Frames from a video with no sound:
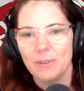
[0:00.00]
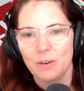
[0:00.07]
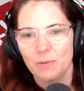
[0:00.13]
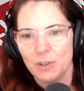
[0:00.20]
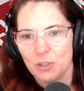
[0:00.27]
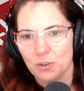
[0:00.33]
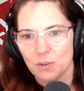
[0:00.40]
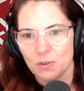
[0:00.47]

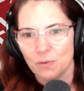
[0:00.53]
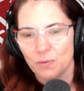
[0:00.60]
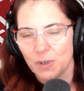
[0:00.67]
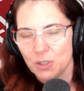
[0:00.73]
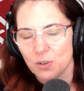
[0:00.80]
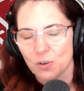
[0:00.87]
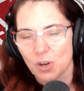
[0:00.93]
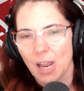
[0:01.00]

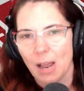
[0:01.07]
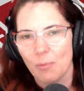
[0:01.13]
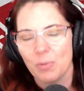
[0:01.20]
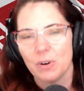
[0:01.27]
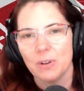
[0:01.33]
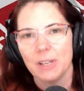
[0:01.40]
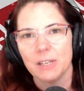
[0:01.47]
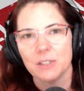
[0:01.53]
venture
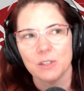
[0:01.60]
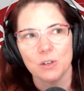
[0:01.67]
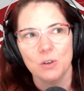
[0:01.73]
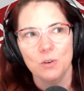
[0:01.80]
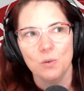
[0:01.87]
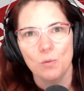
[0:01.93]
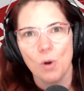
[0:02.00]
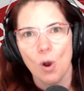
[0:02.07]
capitalists
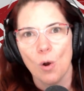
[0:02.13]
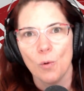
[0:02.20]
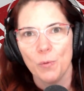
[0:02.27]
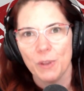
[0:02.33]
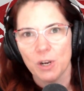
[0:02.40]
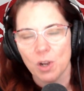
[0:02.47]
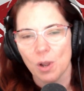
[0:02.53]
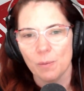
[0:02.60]
who own
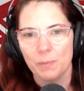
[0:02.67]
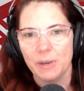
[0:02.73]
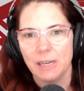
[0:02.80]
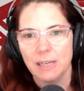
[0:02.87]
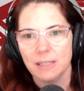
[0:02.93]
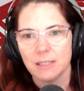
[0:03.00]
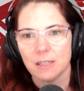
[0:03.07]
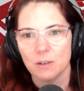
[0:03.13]
the
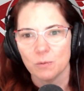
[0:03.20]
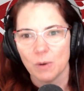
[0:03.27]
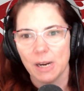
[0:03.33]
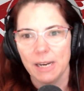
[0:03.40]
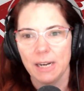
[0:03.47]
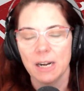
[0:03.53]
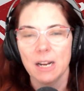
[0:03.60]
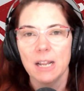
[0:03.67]
companies,
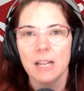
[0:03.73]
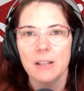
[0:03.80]
right?